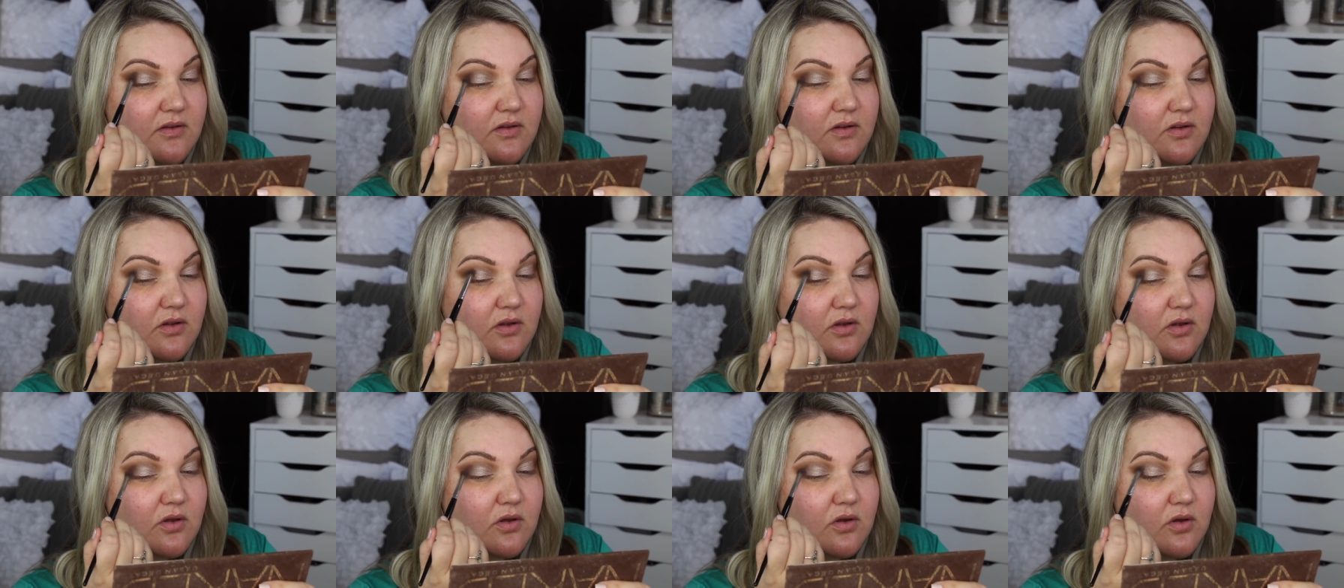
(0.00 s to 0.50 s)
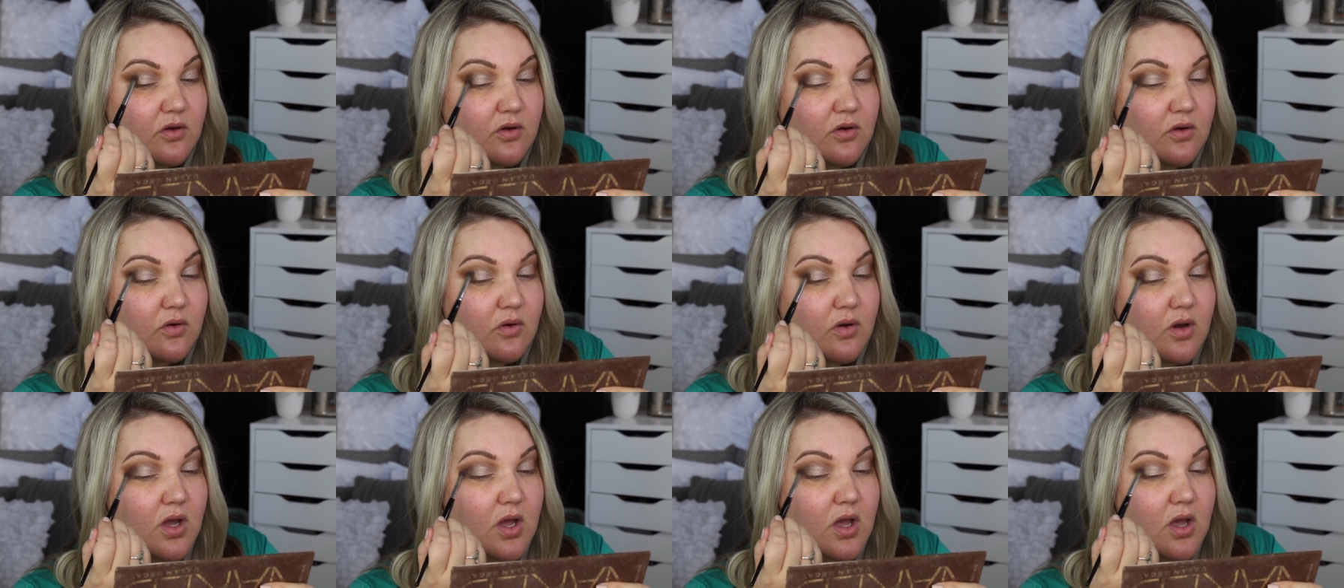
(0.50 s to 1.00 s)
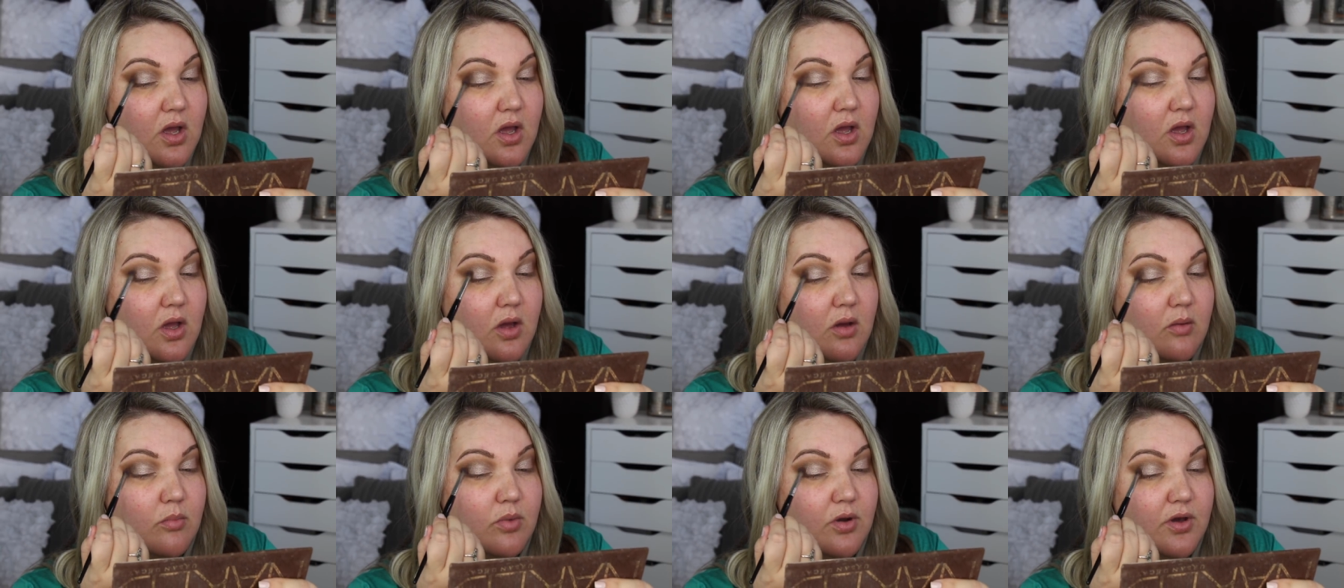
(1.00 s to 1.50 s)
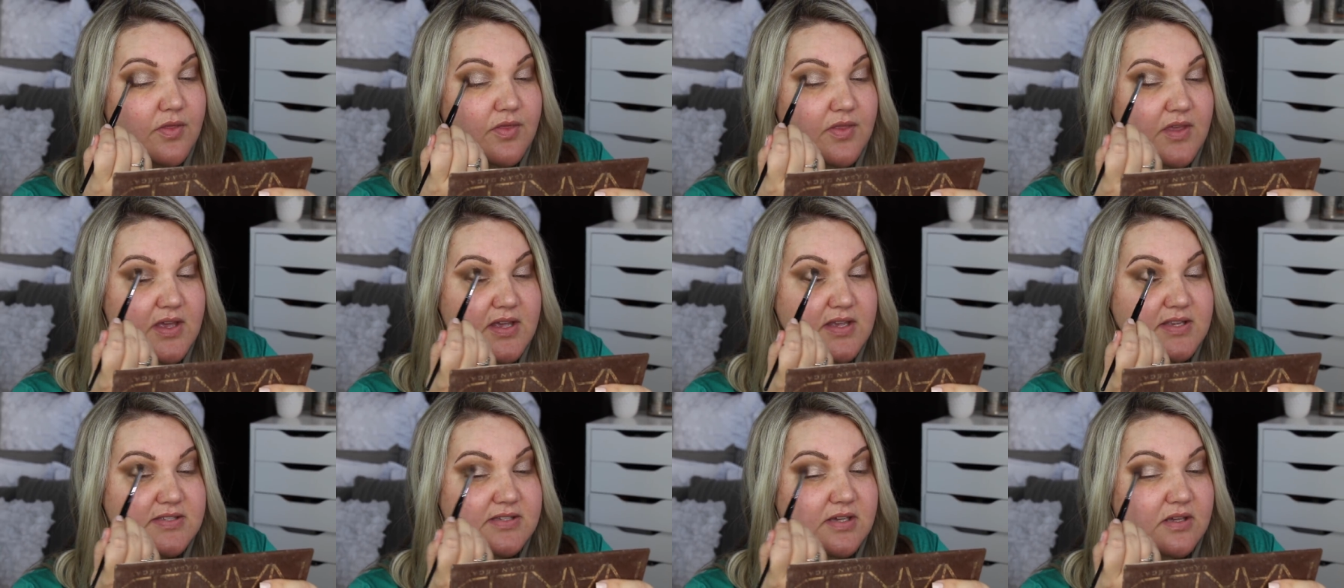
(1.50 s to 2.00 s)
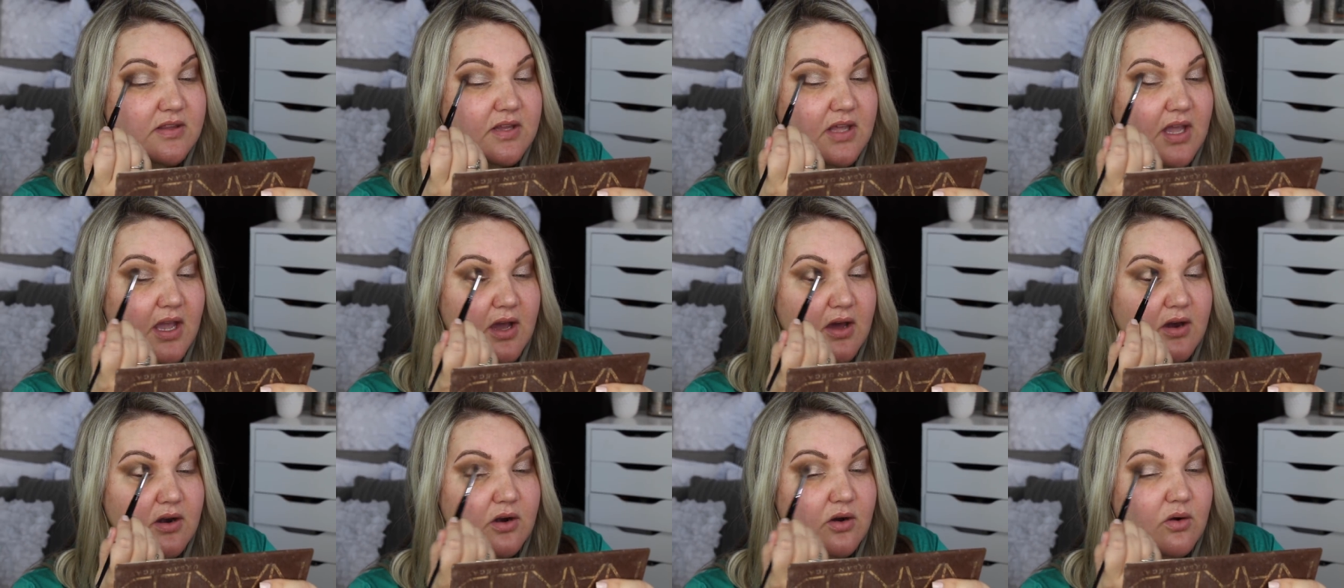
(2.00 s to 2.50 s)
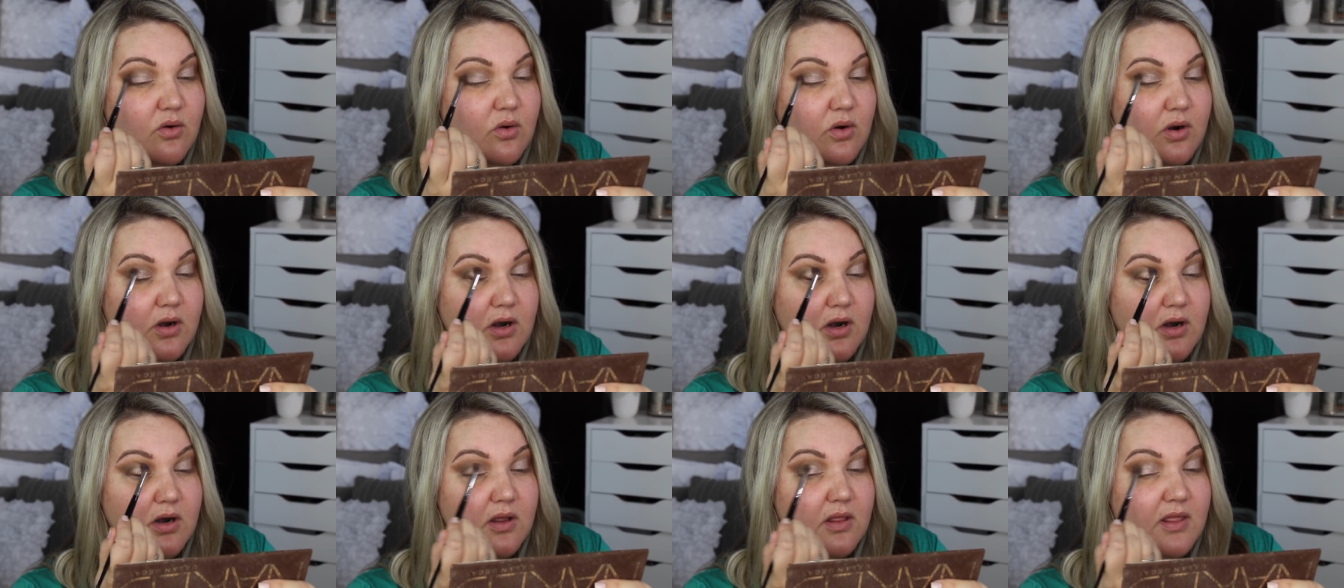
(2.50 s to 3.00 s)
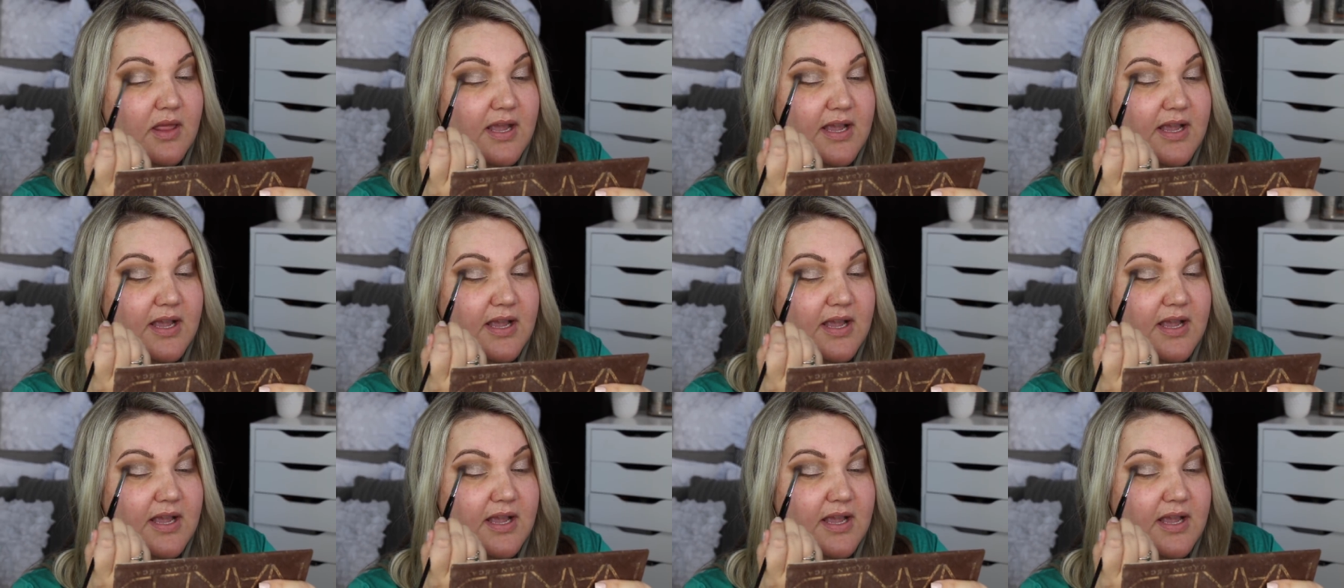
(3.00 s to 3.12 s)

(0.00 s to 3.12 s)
to put this on the outer corner.